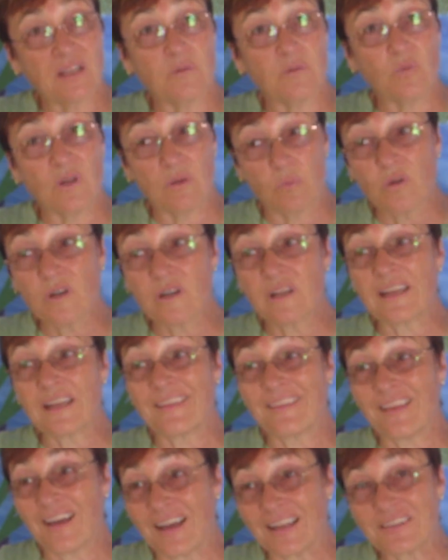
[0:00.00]
Well, working
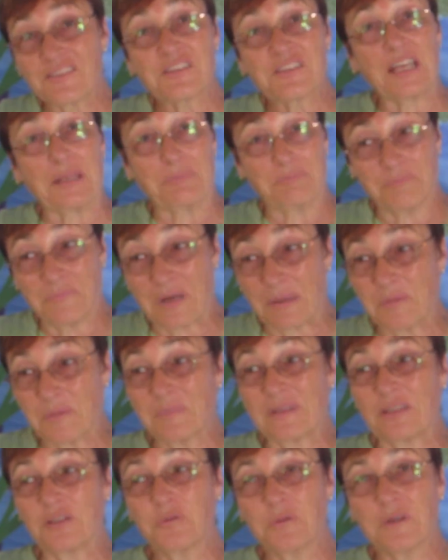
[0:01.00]
in the hot sun,
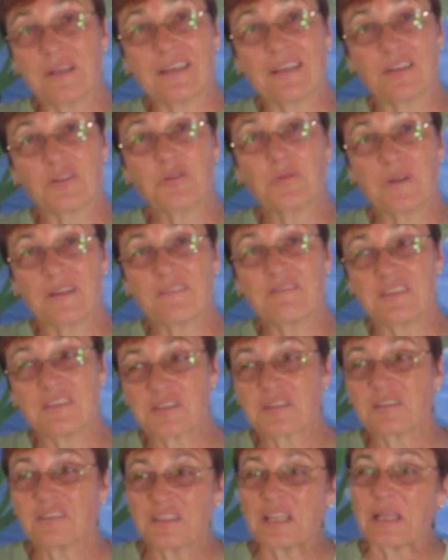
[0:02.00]
probably doing
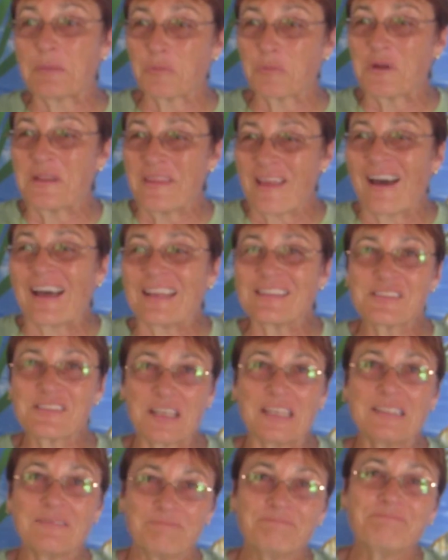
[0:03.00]
physical labor in the hot
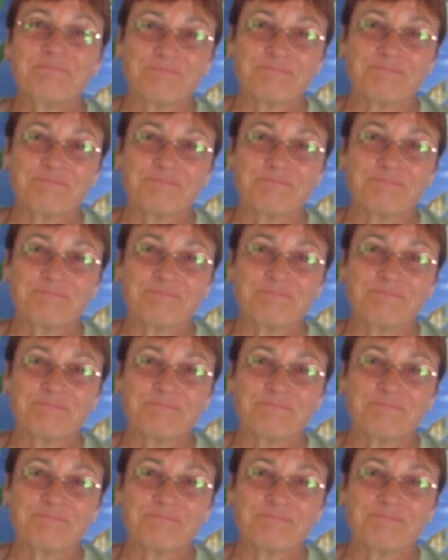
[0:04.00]
sun.